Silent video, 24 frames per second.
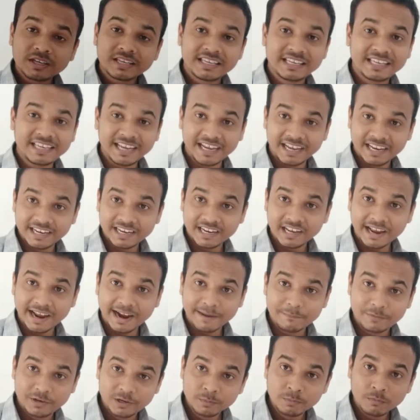can
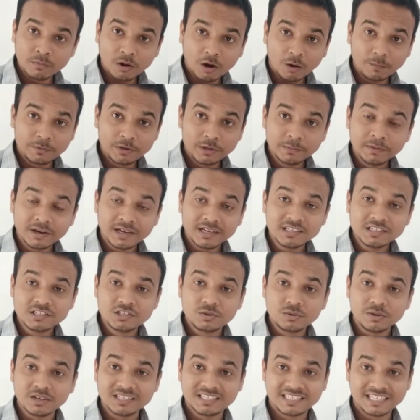optimize
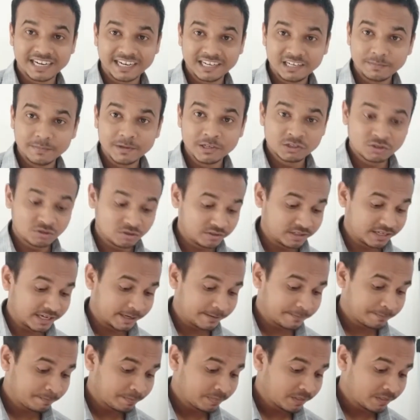your site based on that.